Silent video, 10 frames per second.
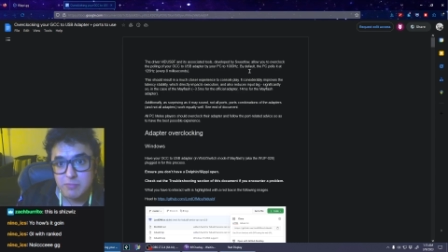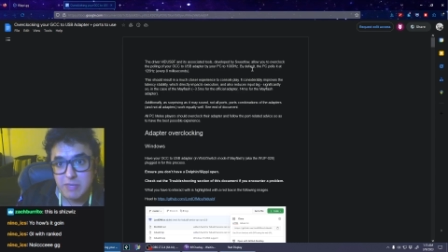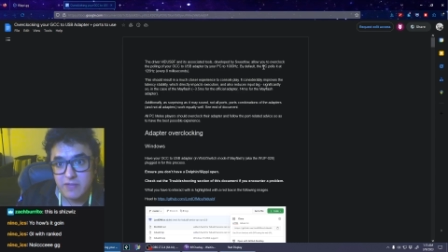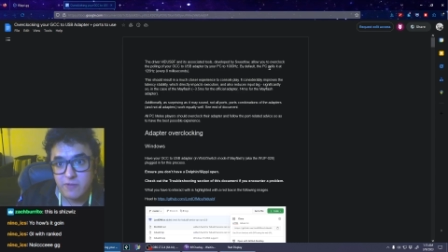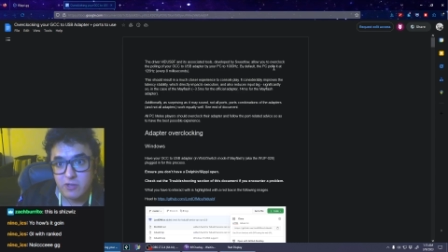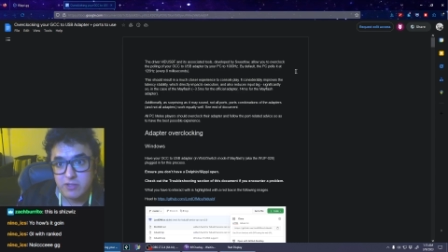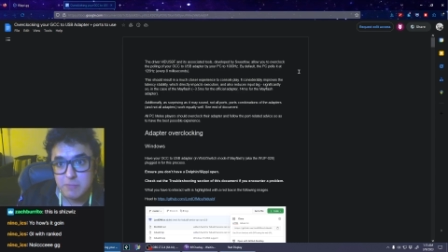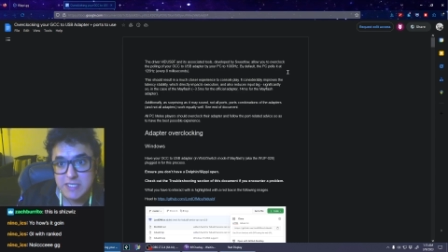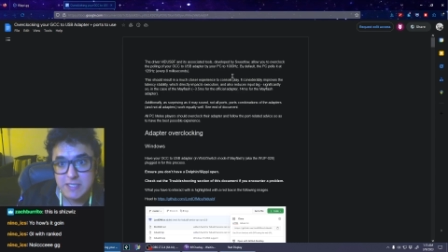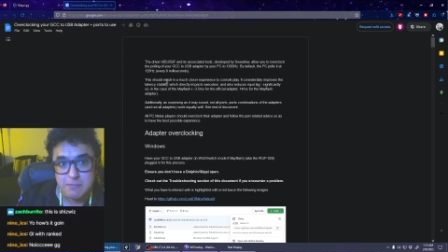By default, the
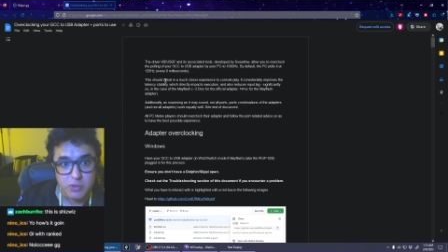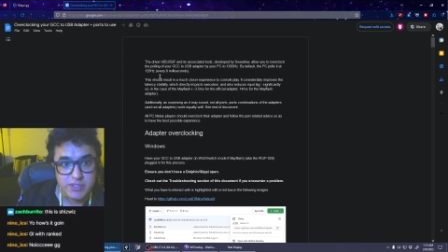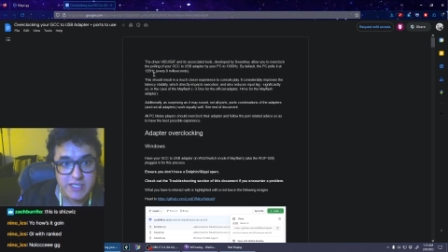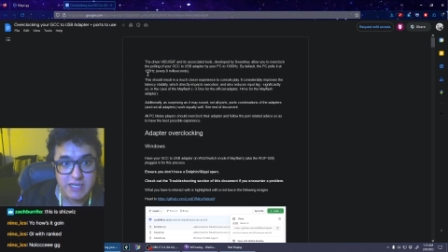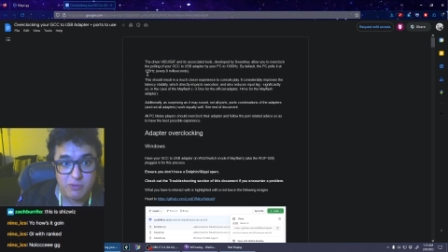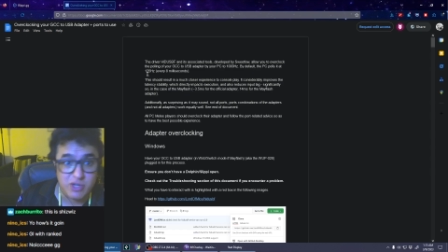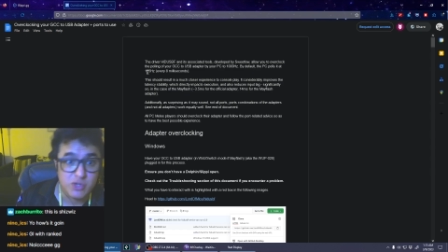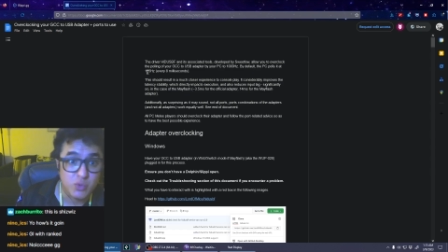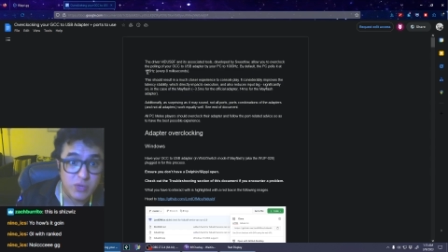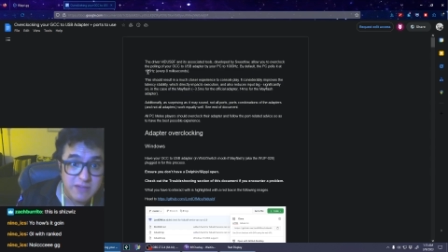PC pulses at
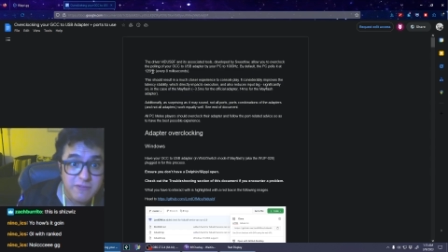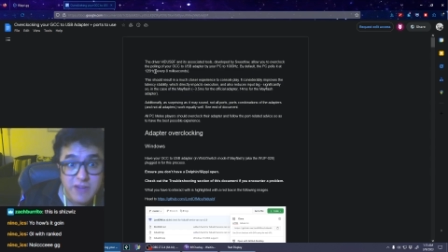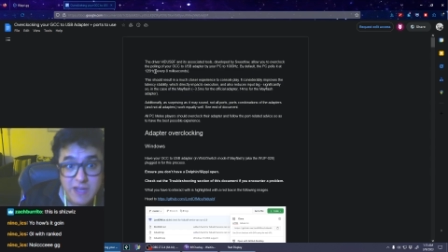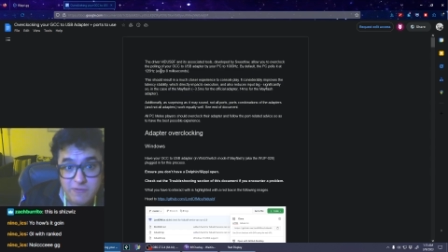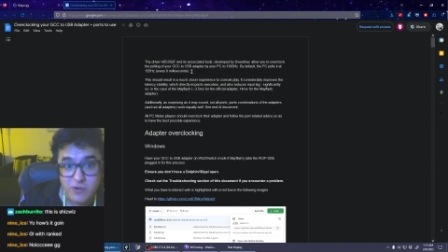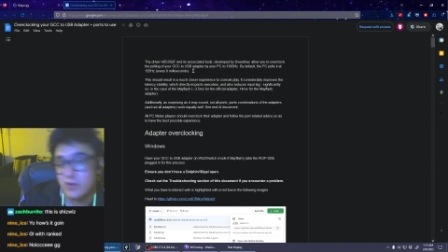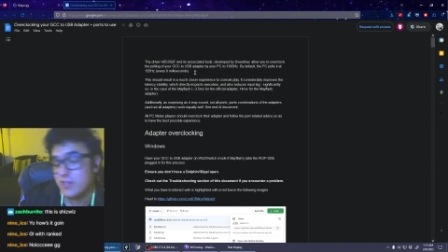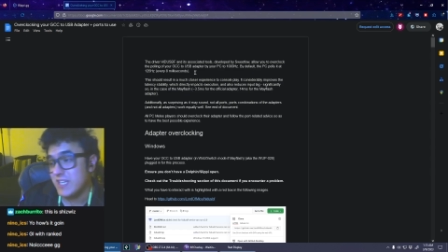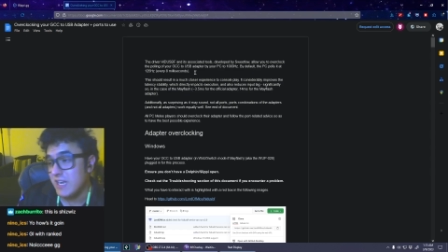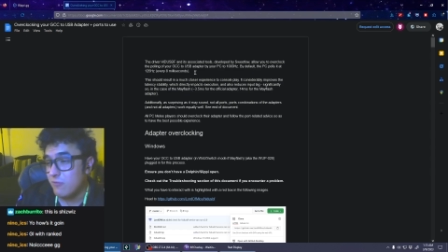125
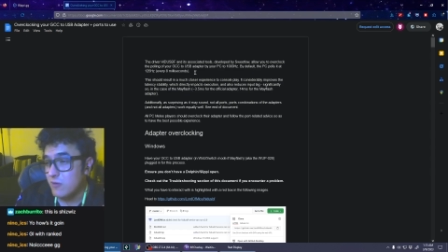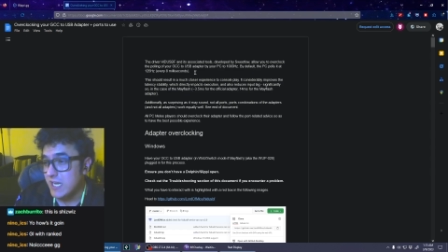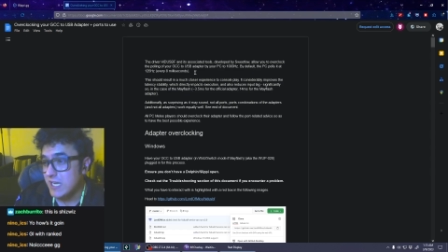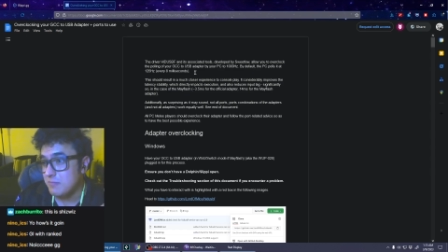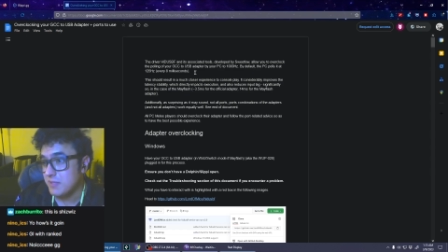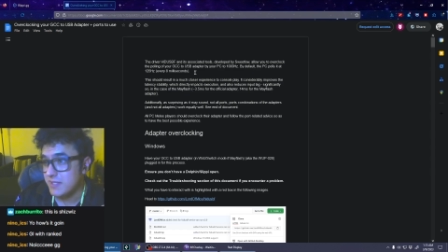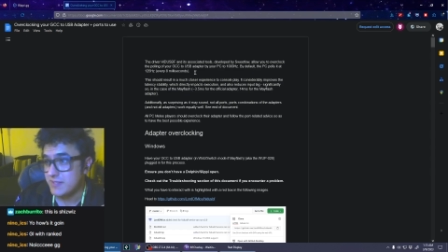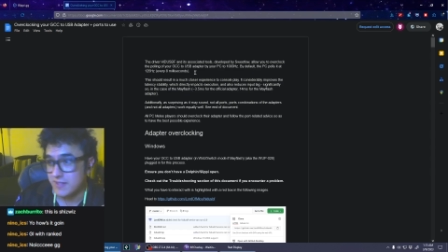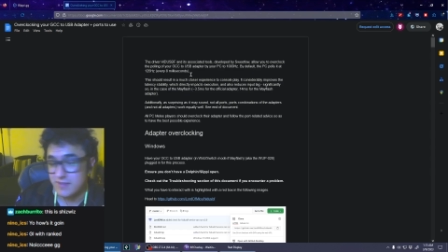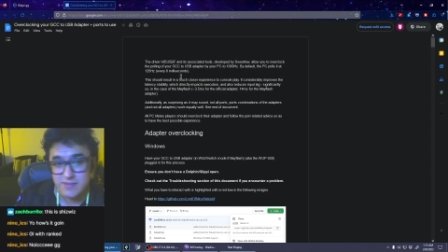Hz every 8
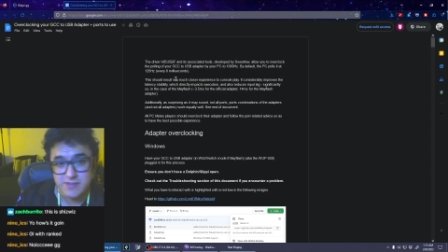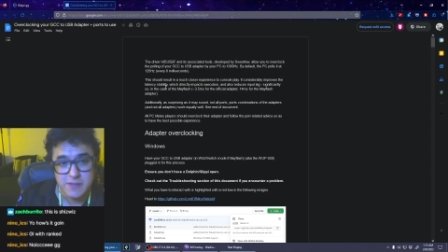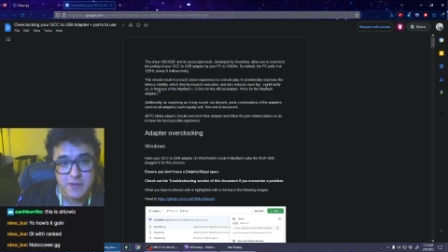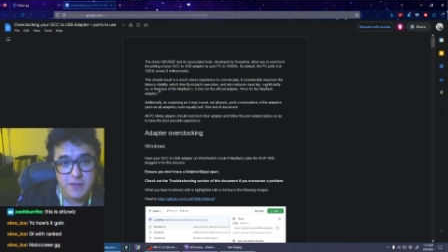milliseconds.